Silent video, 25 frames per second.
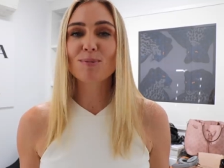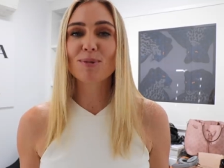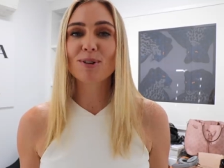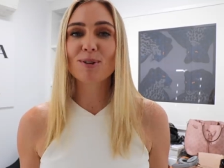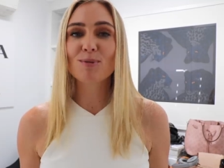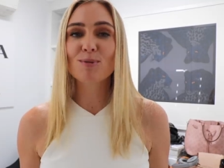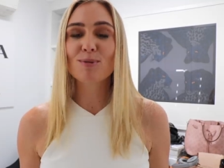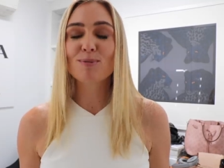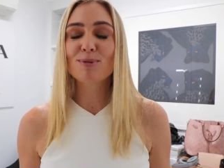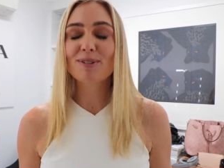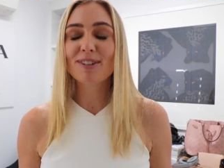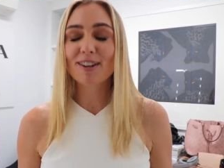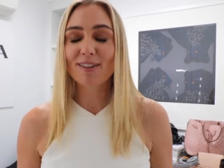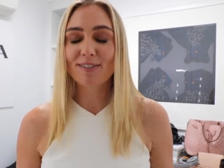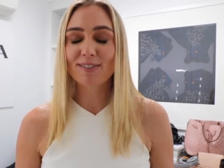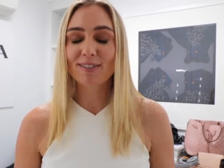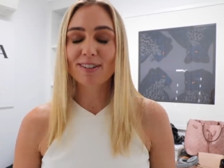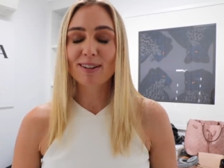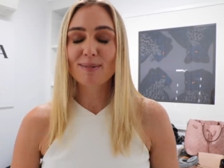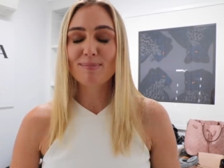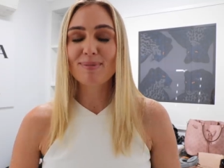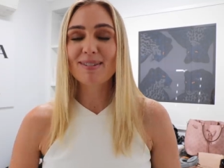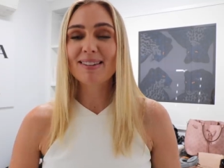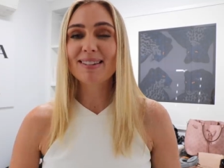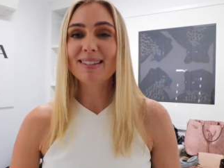but it will
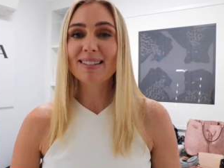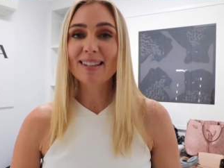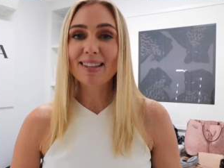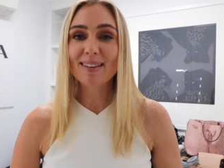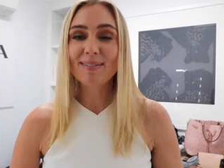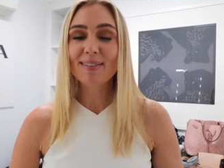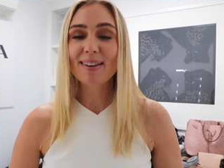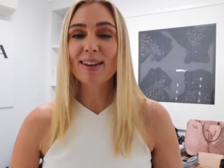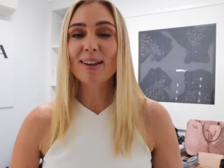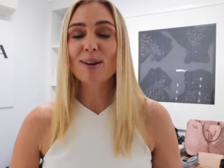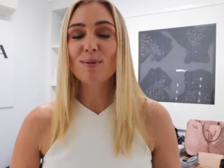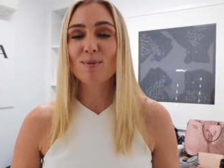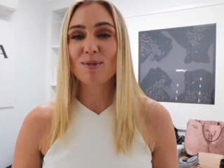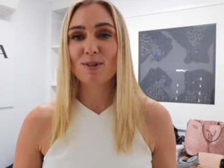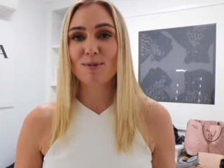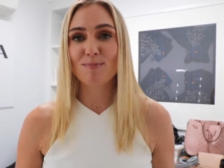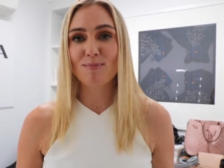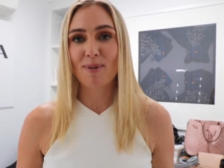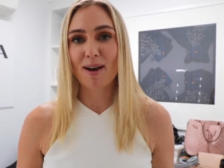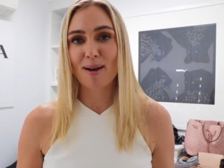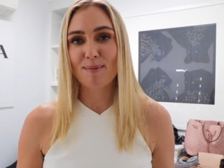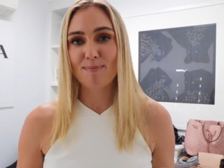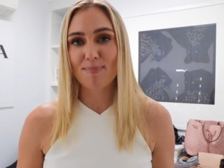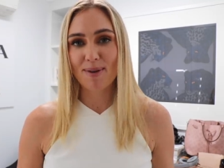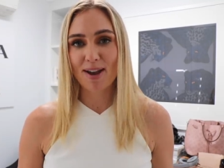definitely be living with
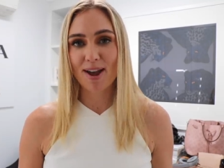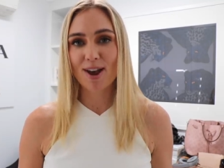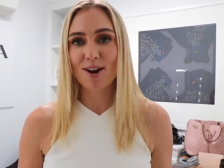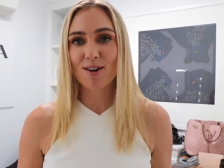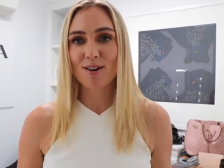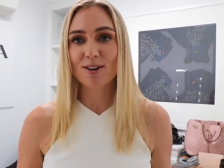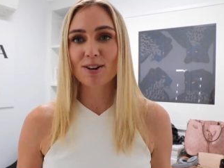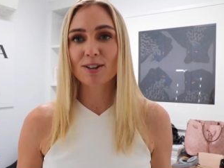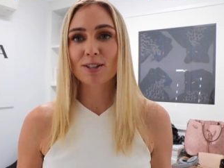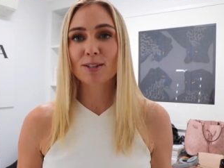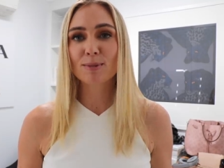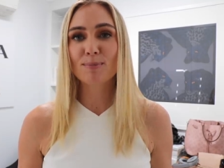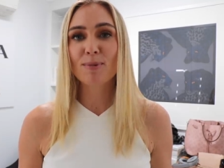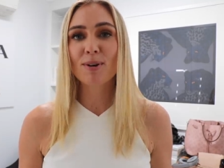my parents.